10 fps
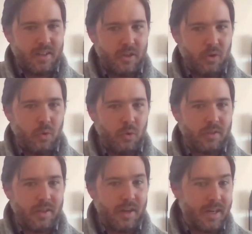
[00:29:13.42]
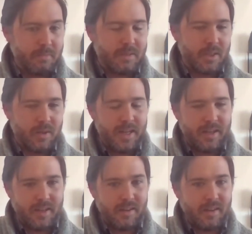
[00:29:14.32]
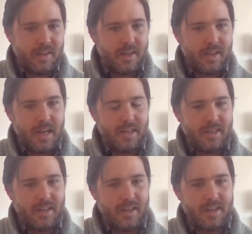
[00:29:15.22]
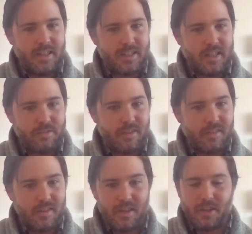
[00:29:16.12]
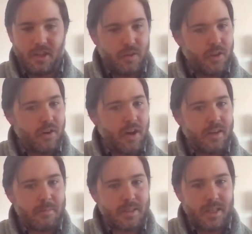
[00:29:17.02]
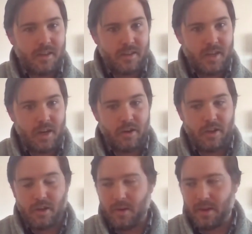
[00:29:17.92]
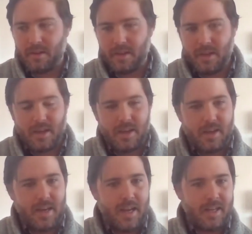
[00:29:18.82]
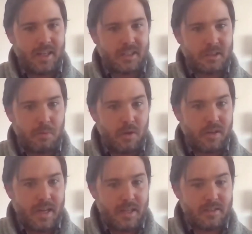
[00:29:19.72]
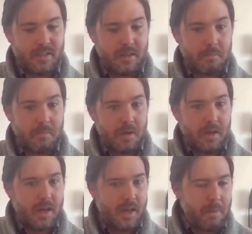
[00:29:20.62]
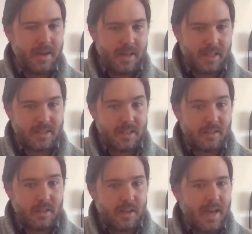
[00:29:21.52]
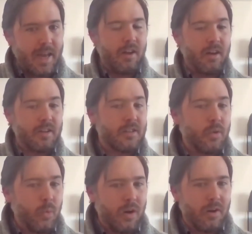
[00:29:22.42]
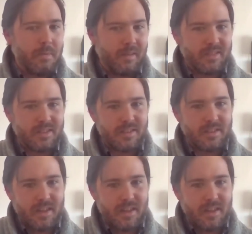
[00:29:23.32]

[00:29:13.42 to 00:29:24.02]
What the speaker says: that hold items that were taken in 1897. There are items in Ontario, and Dan Hicks' book has an appendix that catalogs the whereabouts.